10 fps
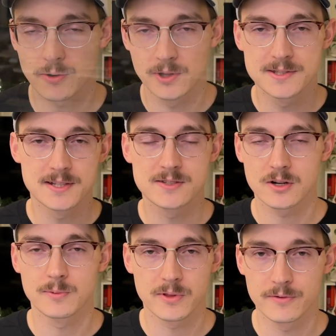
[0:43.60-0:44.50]
let's get
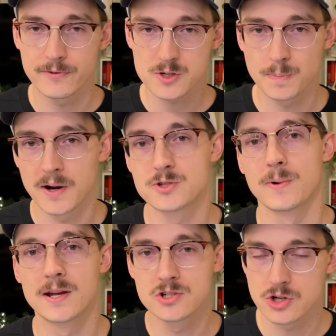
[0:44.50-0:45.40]
started with our first price
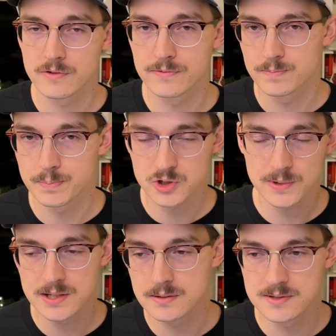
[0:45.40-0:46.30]
range of
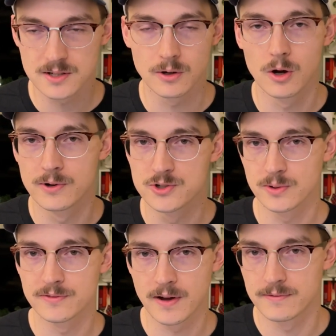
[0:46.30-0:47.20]
between $0 and
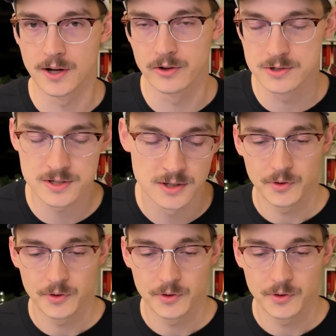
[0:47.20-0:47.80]
$25.